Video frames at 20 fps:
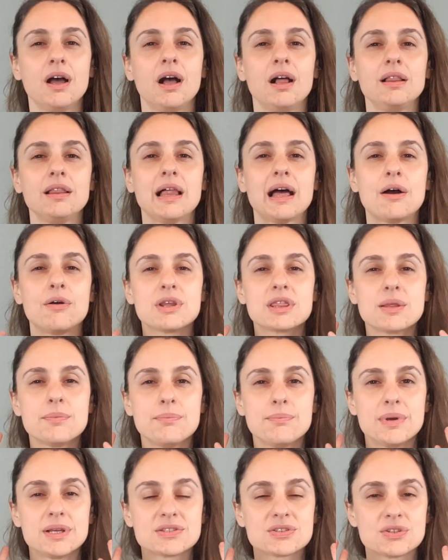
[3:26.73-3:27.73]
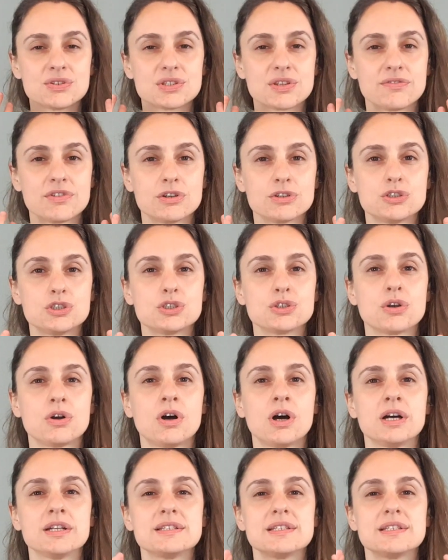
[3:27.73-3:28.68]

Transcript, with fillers: allowing the muscles of your jaw